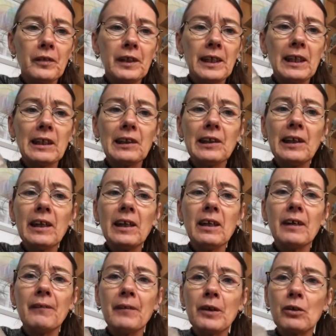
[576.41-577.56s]
clear
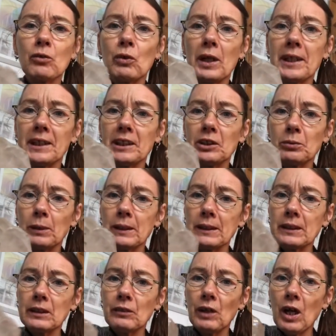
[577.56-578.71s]
and the greyish
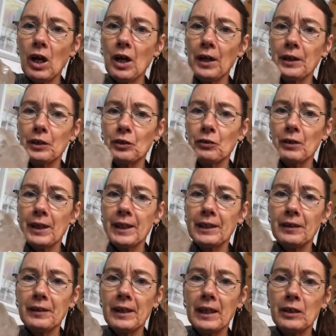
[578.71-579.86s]
ones are a higher grade
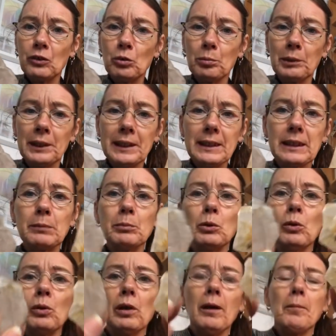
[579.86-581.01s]
and they're normally
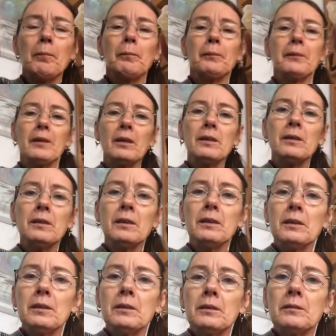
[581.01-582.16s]
smaller.
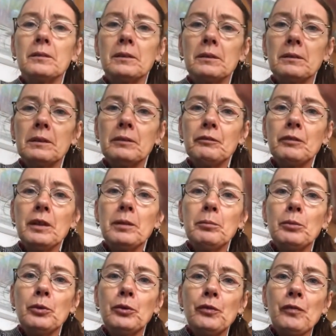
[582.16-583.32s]
If I
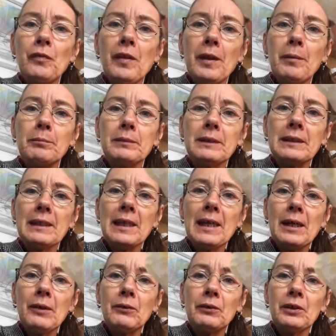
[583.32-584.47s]
move them
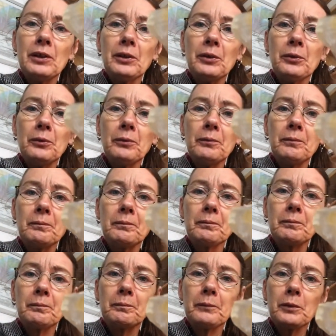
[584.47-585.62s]
down you
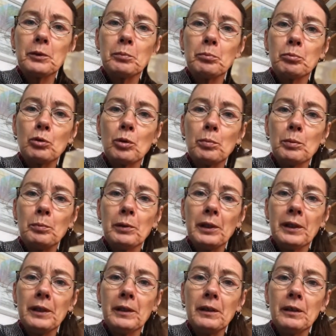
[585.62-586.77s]
can
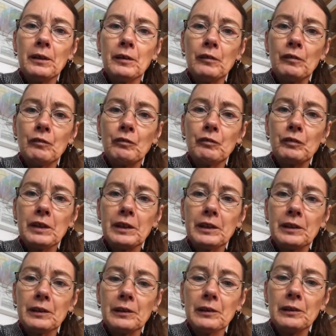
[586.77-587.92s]
probably
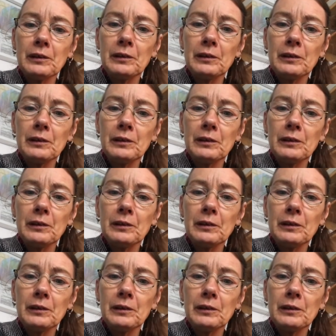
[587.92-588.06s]
feel